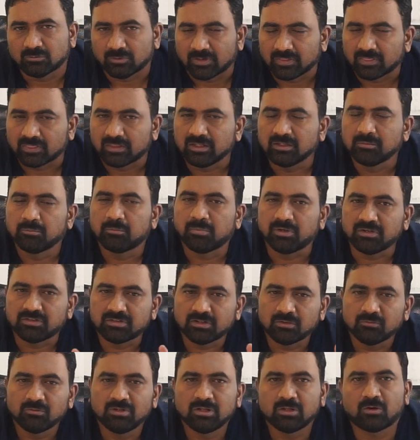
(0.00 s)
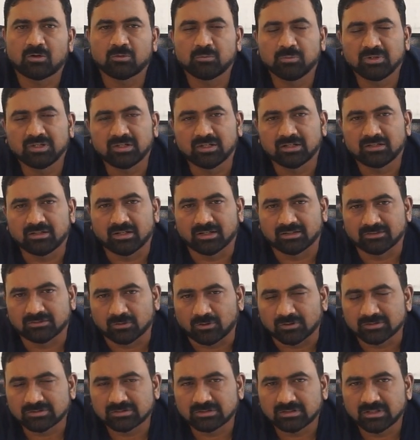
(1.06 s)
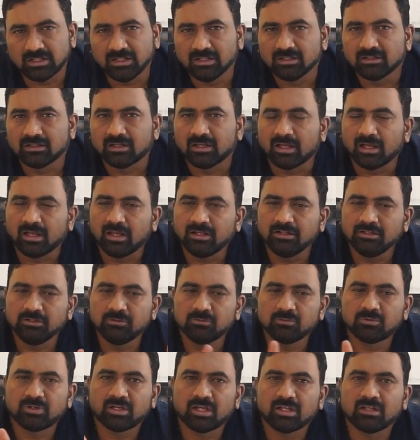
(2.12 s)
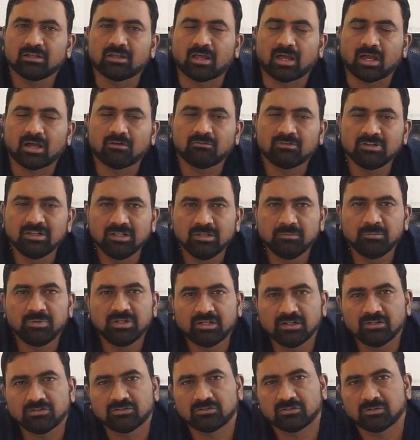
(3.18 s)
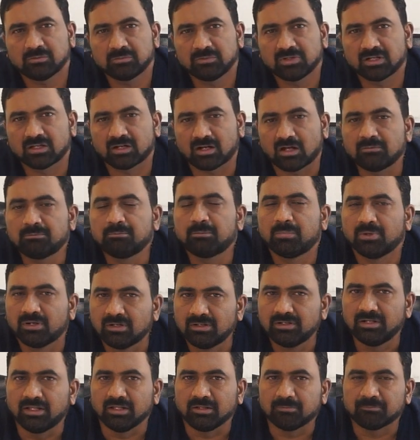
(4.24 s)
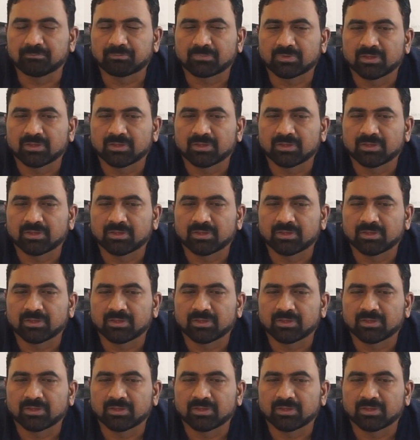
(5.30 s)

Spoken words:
One thing, patient will not be get exhausted, and you can have a limitation of the graft per day.